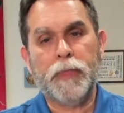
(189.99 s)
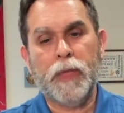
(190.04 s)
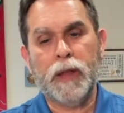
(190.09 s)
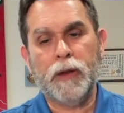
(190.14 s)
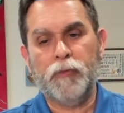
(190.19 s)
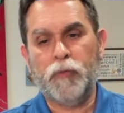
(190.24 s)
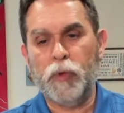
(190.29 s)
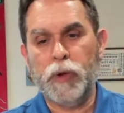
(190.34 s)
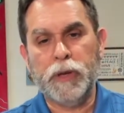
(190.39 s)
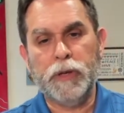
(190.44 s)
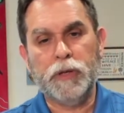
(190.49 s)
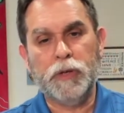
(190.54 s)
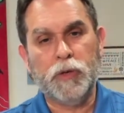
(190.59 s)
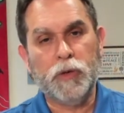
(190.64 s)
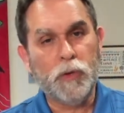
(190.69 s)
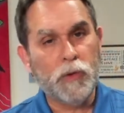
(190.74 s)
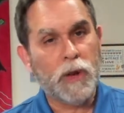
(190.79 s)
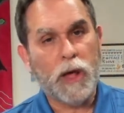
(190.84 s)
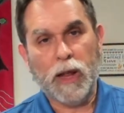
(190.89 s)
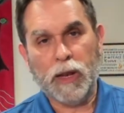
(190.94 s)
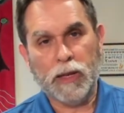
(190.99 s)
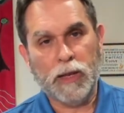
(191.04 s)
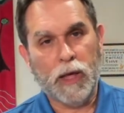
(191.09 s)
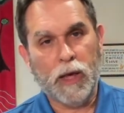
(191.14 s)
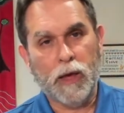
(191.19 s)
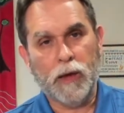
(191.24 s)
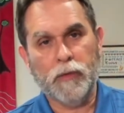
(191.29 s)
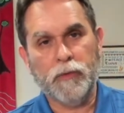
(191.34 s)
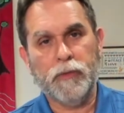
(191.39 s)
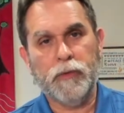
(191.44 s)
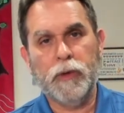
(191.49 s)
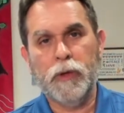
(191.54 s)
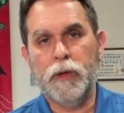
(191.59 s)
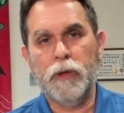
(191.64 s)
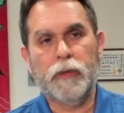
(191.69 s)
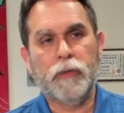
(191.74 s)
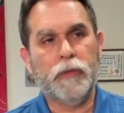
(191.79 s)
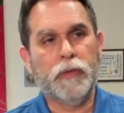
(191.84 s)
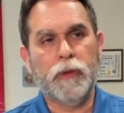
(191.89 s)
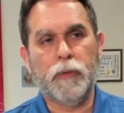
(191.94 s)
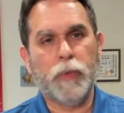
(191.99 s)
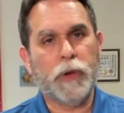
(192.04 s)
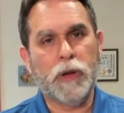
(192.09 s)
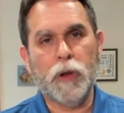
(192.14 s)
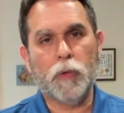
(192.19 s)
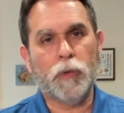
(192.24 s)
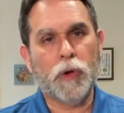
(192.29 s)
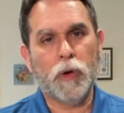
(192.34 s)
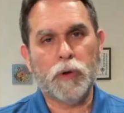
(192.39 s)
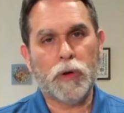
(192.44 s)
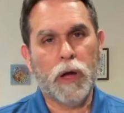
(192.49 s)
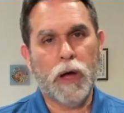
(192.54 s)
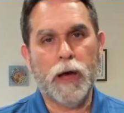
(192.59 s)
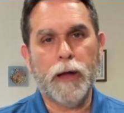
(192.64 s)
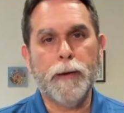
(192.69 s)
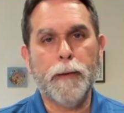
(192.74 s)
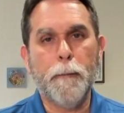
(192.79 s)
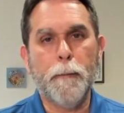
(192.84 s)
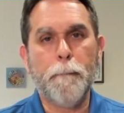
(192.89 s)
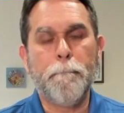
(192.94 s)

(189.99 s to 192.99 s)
that if we do not love, then we don't know God.